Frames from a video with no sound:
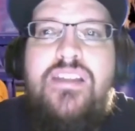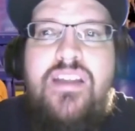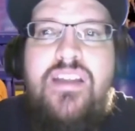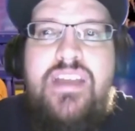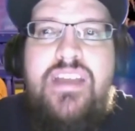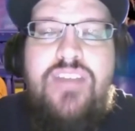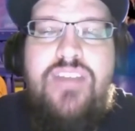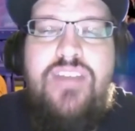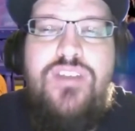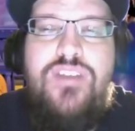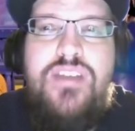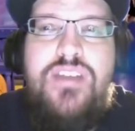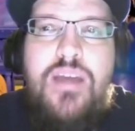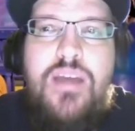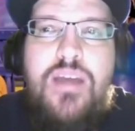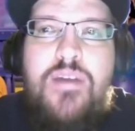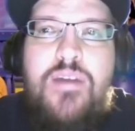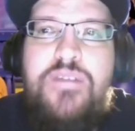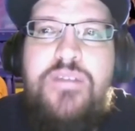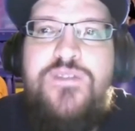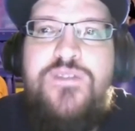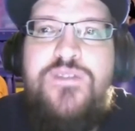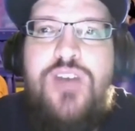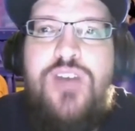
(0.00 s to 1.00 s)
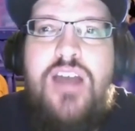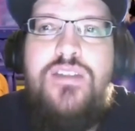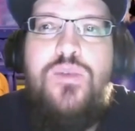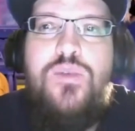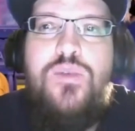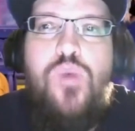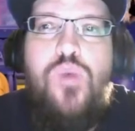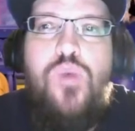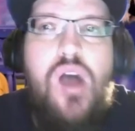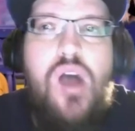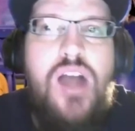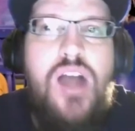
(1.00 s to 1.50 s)
Like every time I've tried to
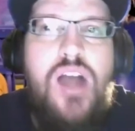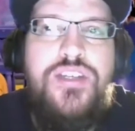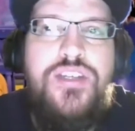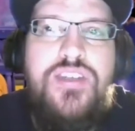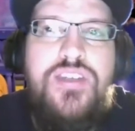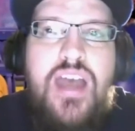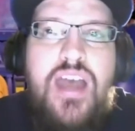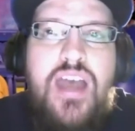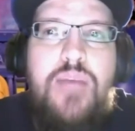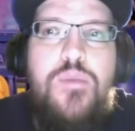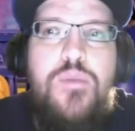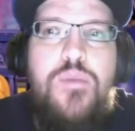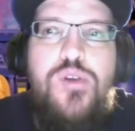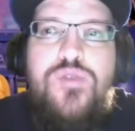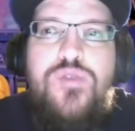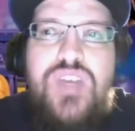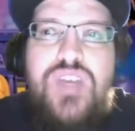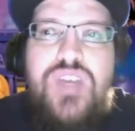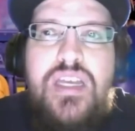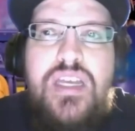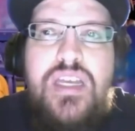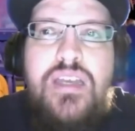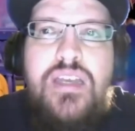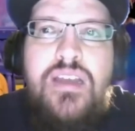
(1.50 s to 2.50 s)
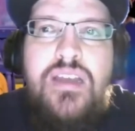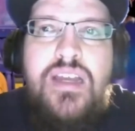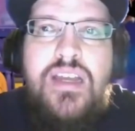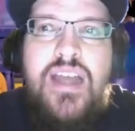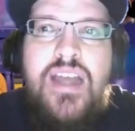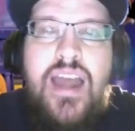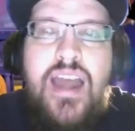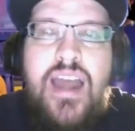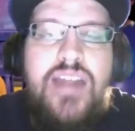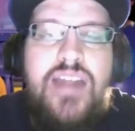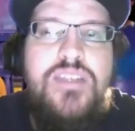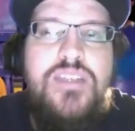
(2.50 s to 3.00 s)
watch that movie,
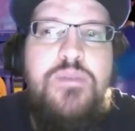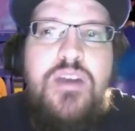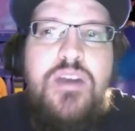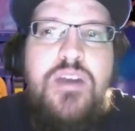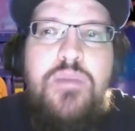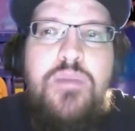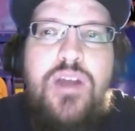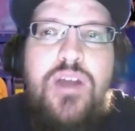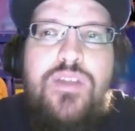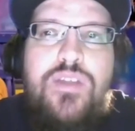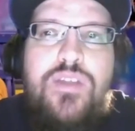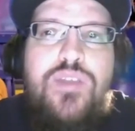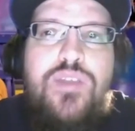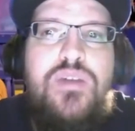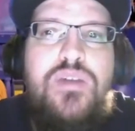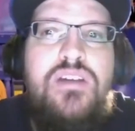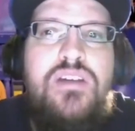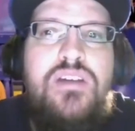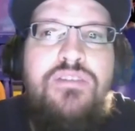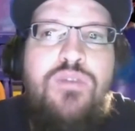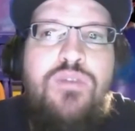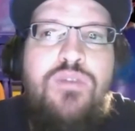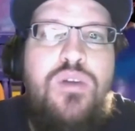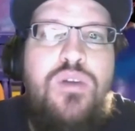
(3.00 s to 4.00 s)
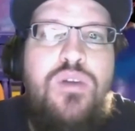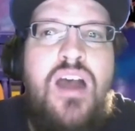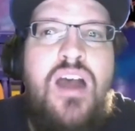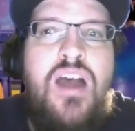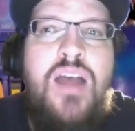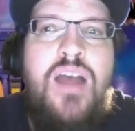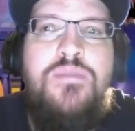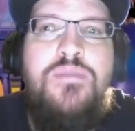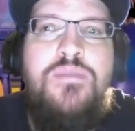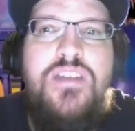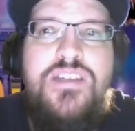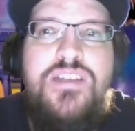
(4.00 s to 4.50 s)
and it's been about 3 or 4
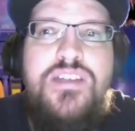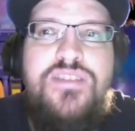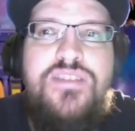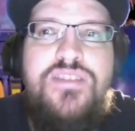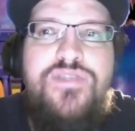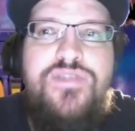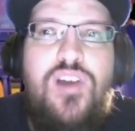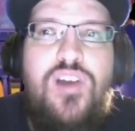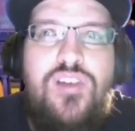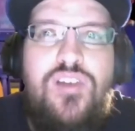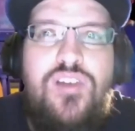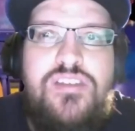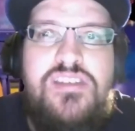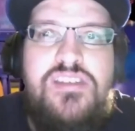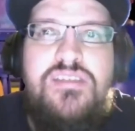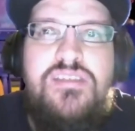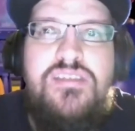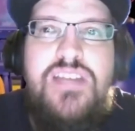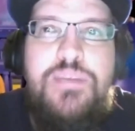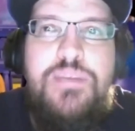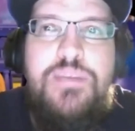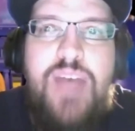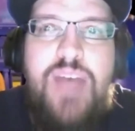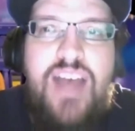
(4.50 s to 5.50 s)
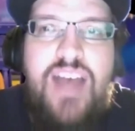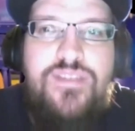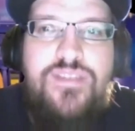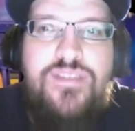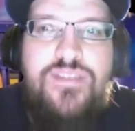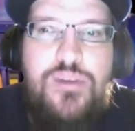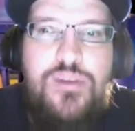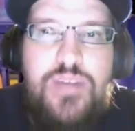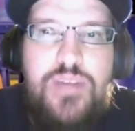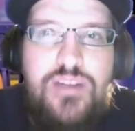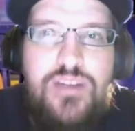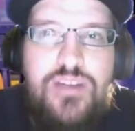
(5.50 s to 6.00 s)
times, I just fall asleep after
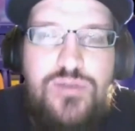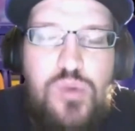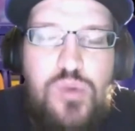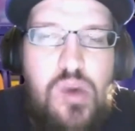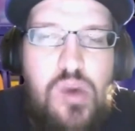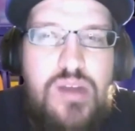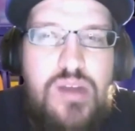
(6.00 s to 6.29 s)
about 20